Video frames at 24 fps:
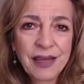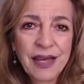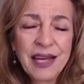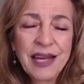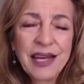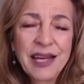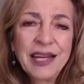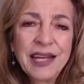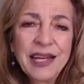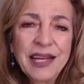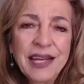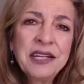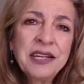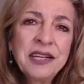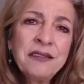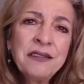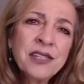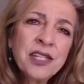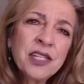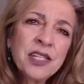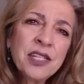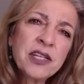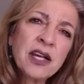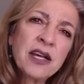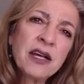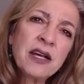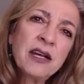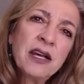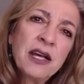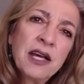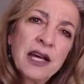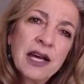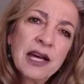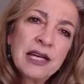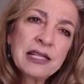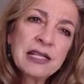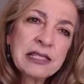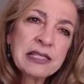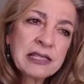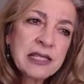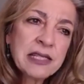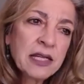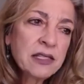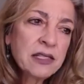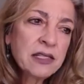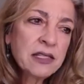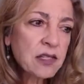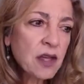It gives us a, a
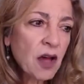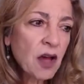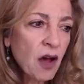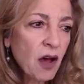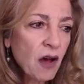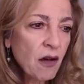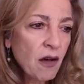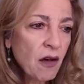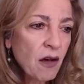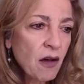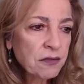sense of